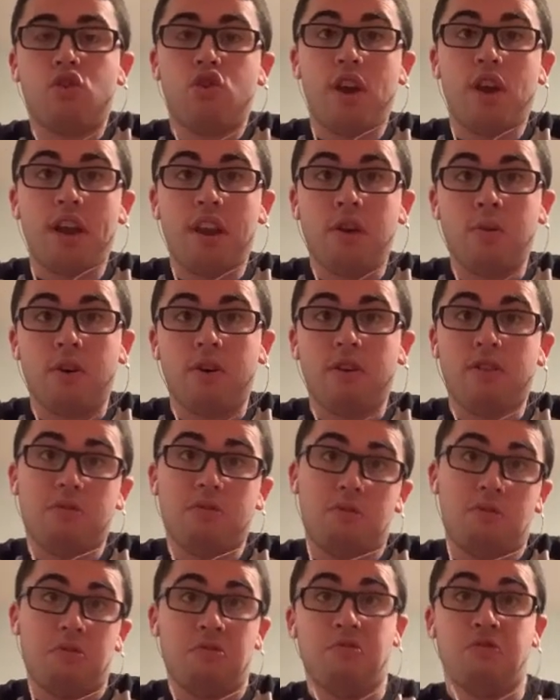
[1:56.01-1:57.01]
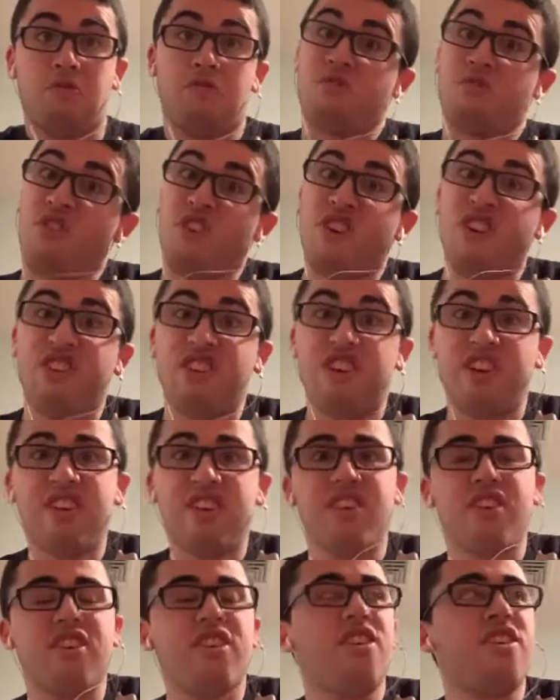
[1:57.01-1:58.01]
January,
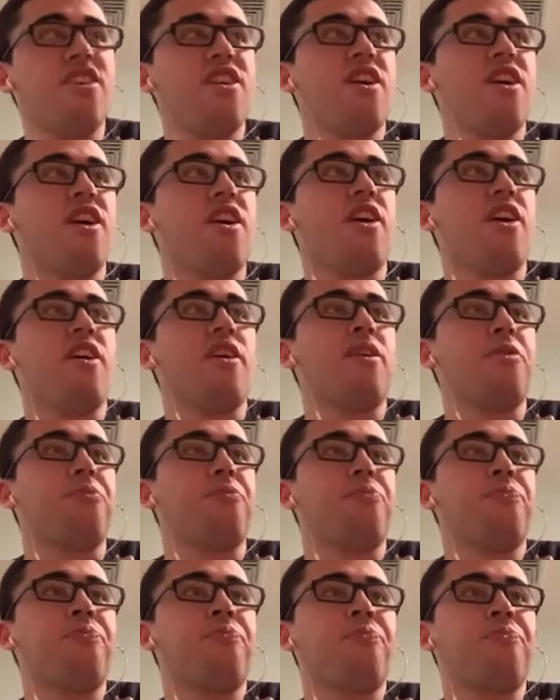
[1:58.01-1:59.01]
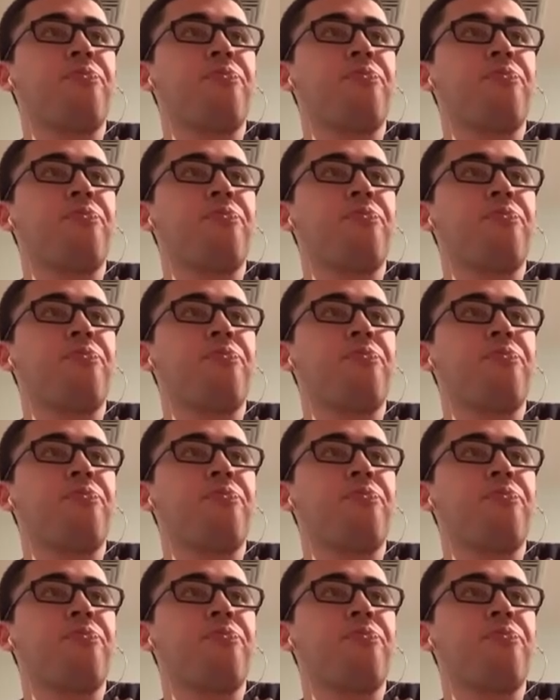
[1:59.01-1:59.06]
really, um,